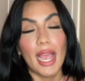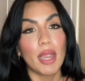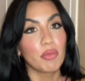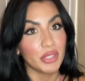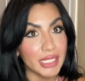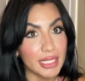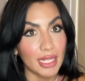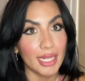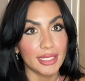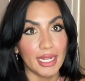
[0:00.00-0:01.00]
I'm really
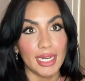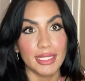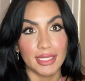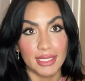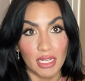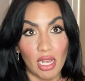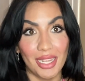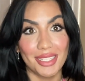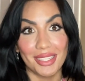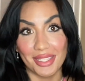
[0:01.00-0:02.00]
glad that I
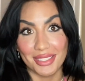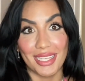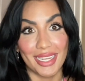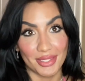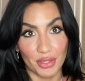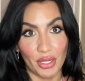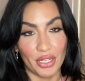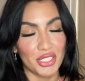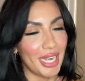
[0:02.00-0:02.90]
got the size large.